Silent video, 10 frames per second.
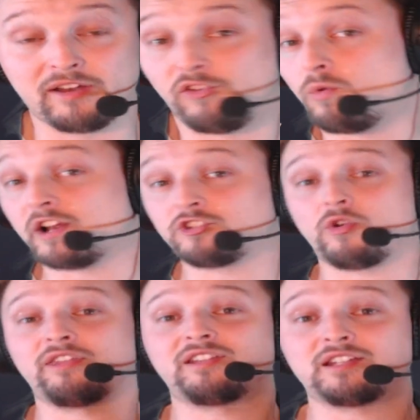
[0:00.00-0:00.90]
And if you want to
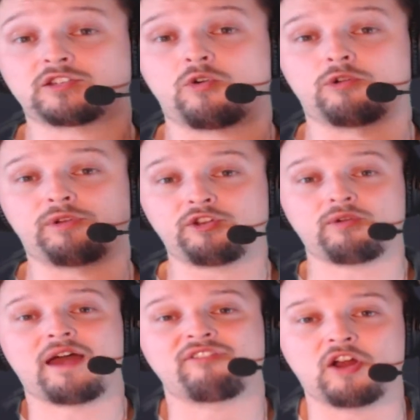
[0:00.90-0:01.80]
join the Discord, we
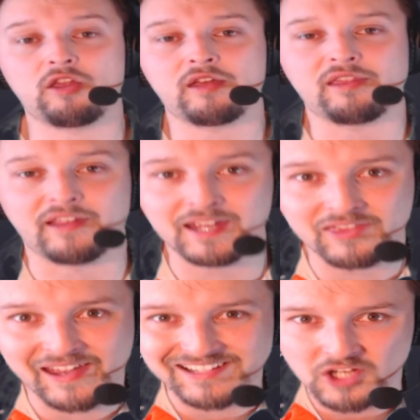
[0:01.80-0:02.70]
do have an online league
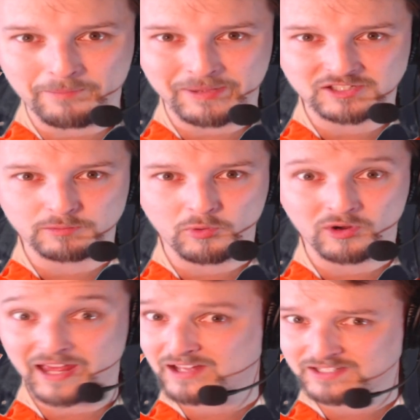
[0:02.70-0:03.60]
that is on
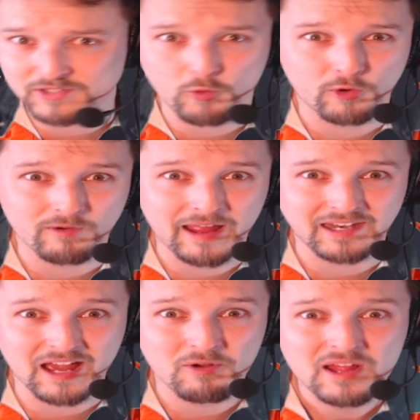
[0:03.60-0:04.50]
Pixelborn and Discord right now